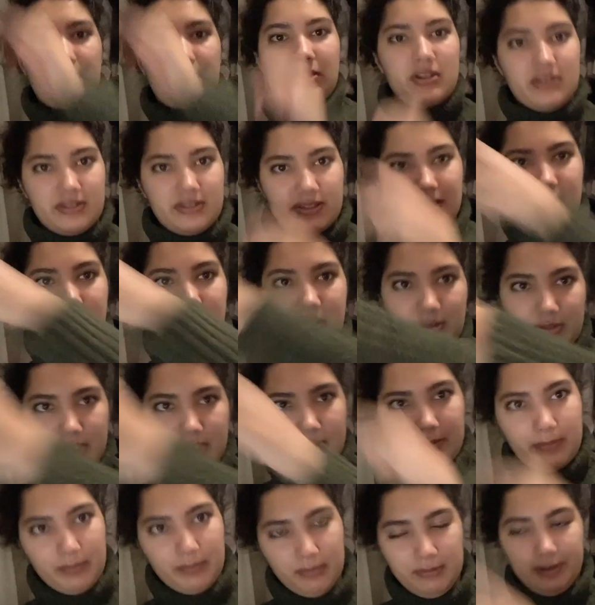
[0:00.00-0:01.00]
continue
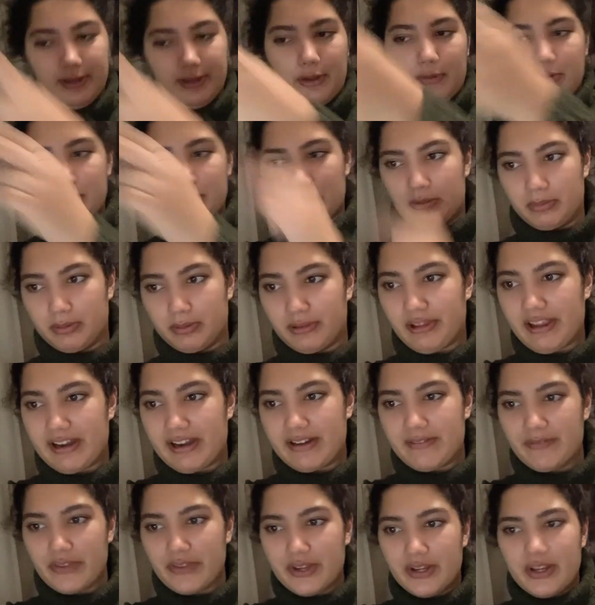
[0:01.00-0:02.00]
to load your
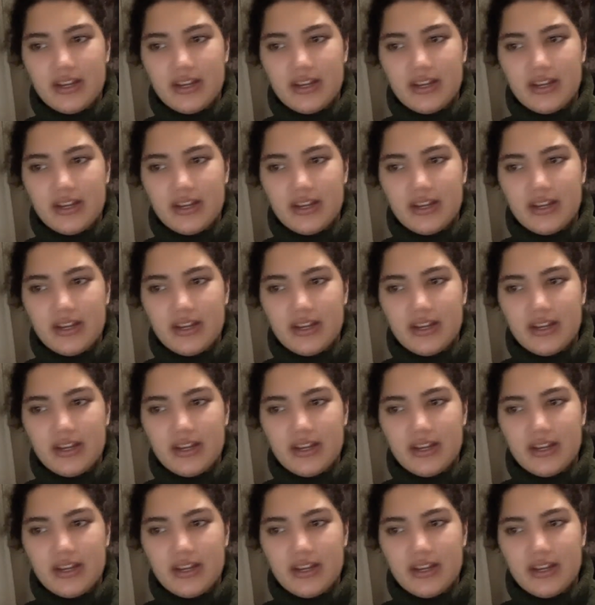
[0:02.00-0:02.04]
plate.